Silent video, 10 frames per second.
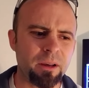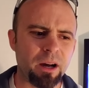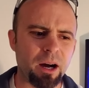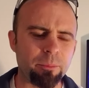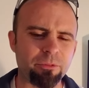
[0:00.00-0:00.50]

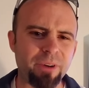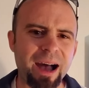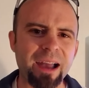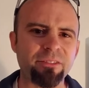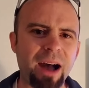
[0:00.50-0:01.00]
um,
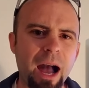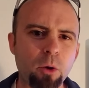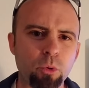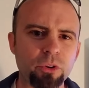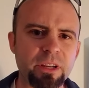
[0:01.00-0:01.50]
vibe,
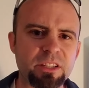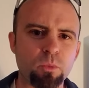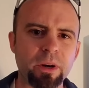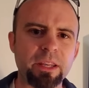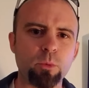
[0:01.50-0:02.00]
awkwardness
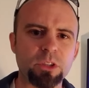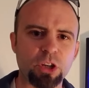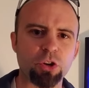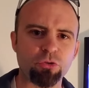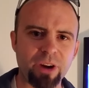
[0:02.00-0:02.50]
when he went to
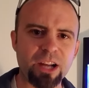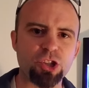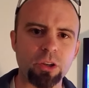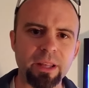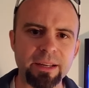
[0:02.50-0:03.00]

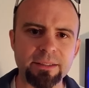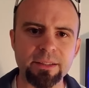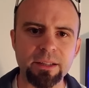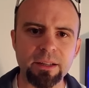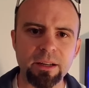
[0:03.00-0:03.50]

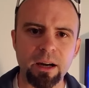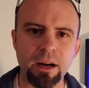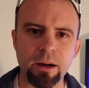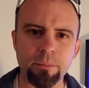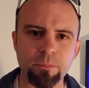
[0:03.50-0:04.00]
congratulate
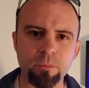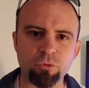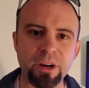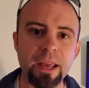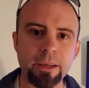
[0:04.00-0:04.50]
um,
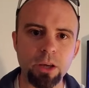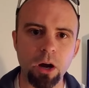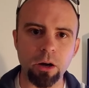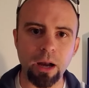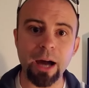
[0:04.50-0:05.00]
Renee
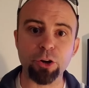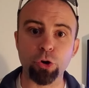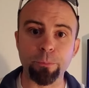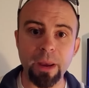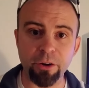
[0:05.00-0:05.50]
Young on
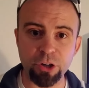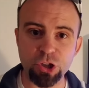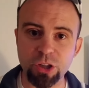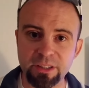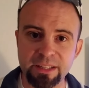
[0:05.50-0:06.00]
her
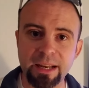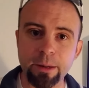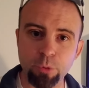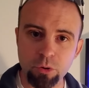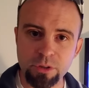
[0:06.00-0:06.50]
marriage to Dean
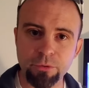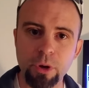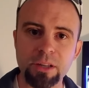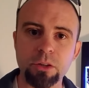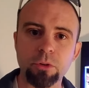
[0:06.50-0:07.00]
Ambrose. If you
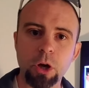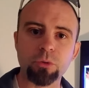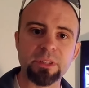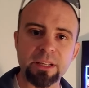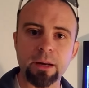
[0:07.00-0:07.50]
guys don't know,
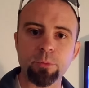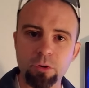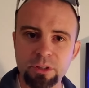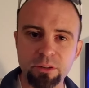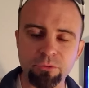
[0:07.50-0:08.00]
Dean
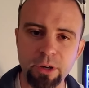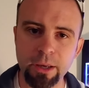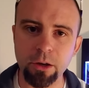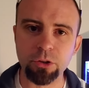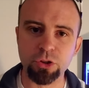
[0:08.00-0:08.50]
Ambrose and
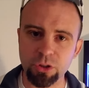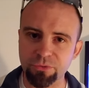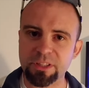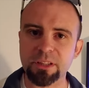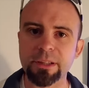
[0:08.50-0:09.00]
Renee Young just
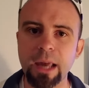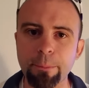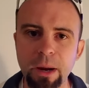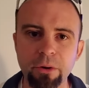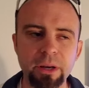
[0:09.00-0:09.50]
recently
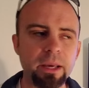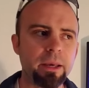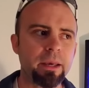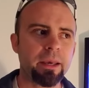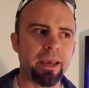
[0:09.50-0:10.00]
got married,
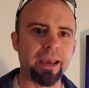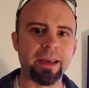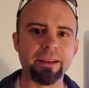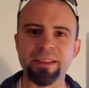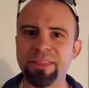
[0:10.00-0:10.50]

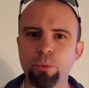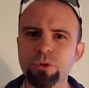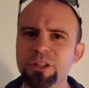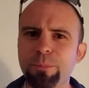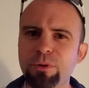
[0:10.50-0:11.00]
and they
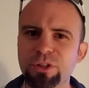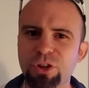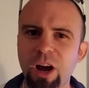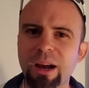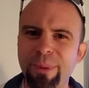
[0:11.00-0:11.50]
weren't supposed to
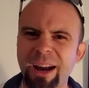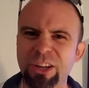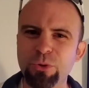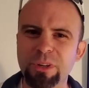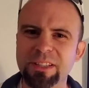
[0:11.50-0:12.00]
talk about
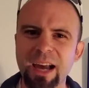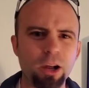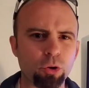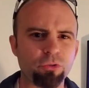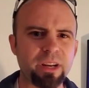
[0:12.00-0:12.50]
it. You could
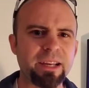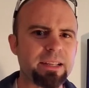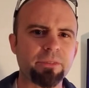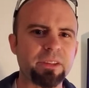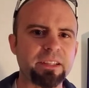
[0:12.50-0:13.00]
tell, or Renee
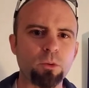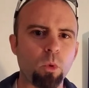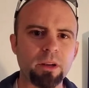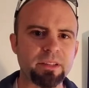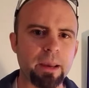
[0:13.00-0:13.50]
definitely didn't
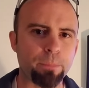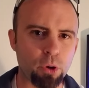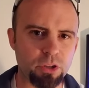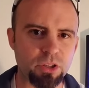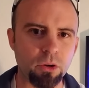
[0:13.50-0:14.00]
want to get
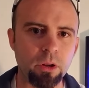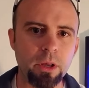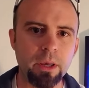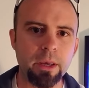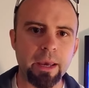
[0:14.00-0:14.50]
personal.
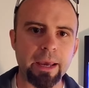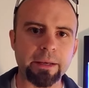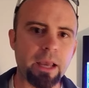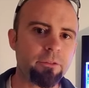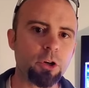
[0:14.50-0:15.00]

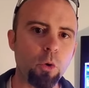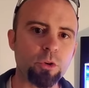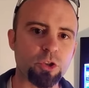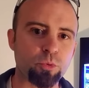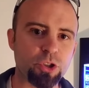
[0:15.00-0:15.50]
And Kevin
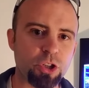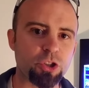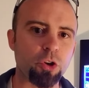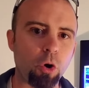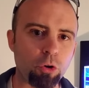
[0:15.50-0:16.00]
Owens was
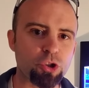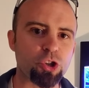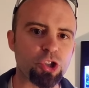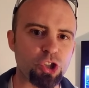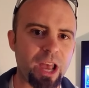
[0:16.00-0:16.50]
just an
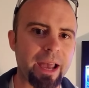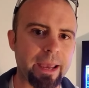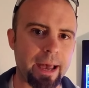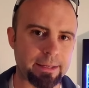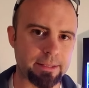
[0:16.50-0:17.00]
ultra
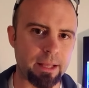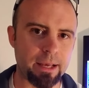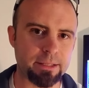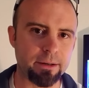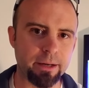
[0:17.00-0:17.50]
jackass
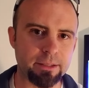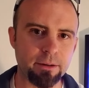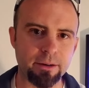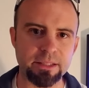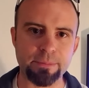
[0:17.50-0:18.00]
last night. I'm
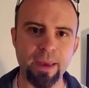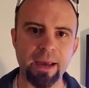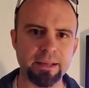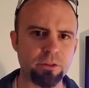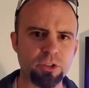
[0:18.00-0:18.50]
talking
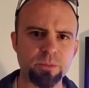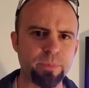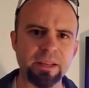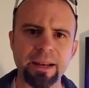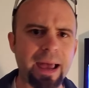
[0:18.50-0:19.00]
smack, and he was just
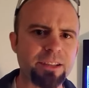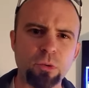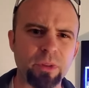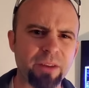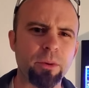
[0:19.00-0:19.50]
being an
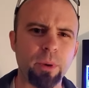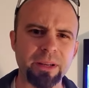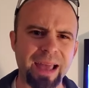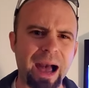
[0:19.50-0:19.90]
asshole to everybody,